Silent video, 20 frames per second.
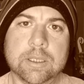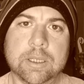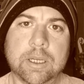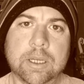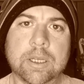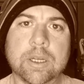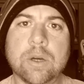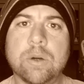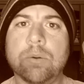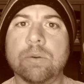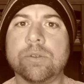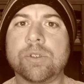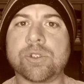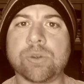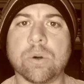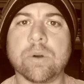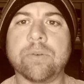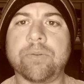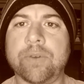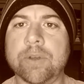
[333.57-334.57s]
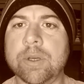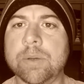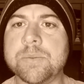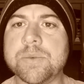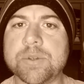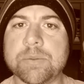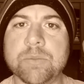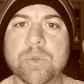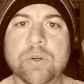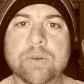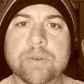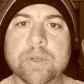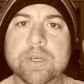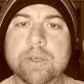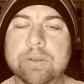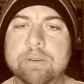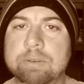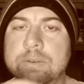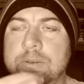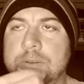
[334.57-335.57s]
you know, short films,
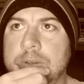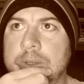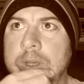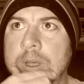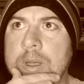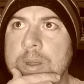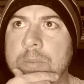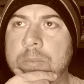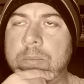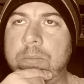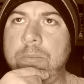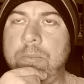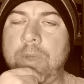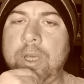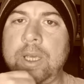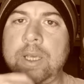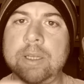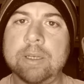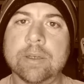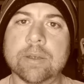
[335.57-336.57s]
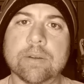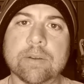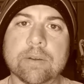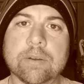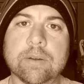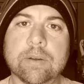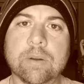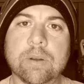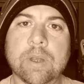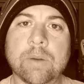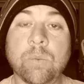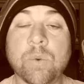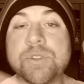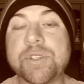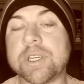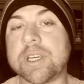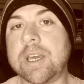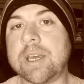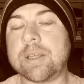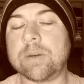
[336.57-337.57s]
movies, um, and and
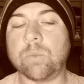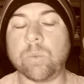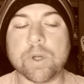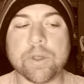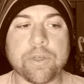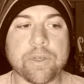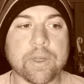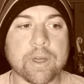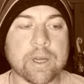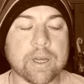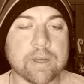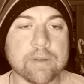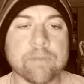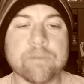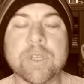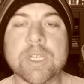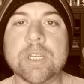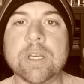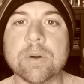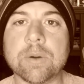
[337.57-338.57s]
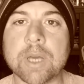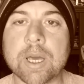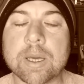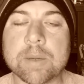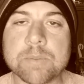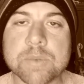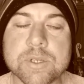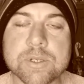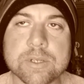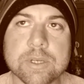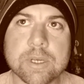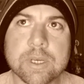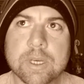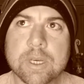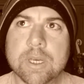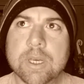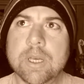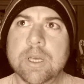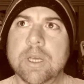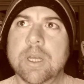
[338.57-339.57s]
once again with uh, video games.
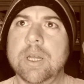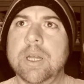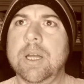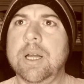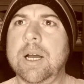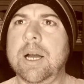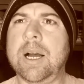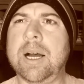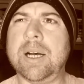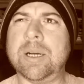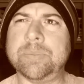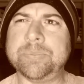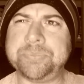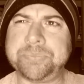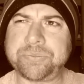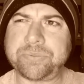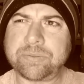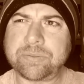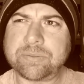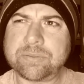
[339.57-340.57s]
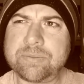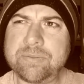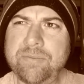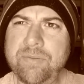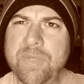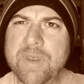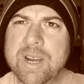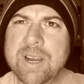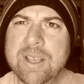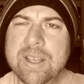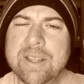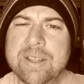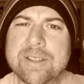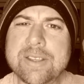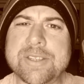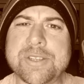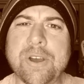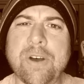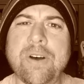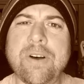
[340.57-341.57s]
Um,
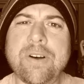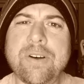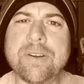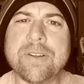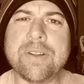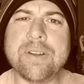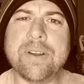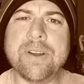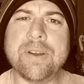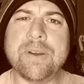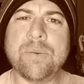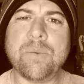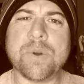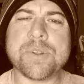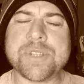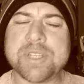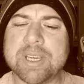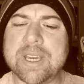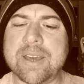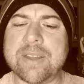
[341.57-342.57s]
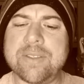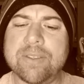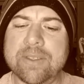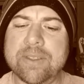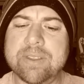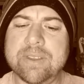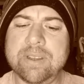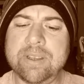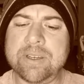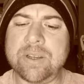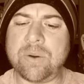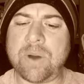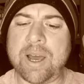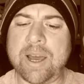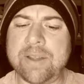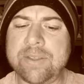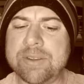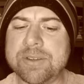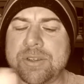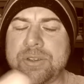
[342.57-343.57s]
this all, uh, once again, you know, I
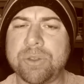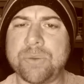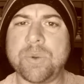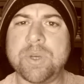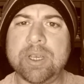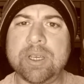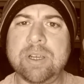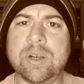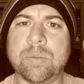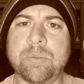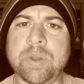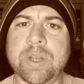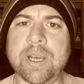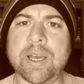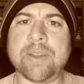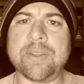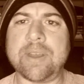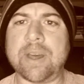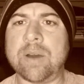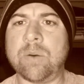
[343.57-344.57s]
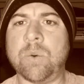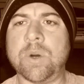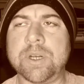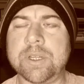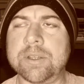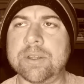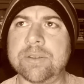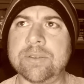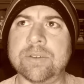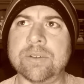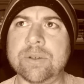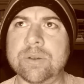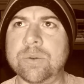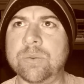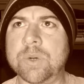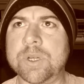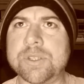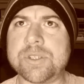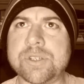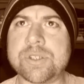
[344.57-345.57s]
had this three-year plan that I wanted to do,
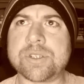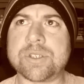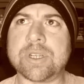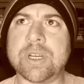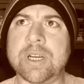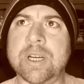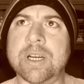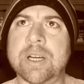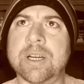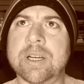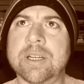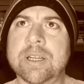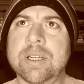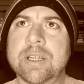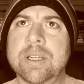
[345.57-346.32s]
which uh,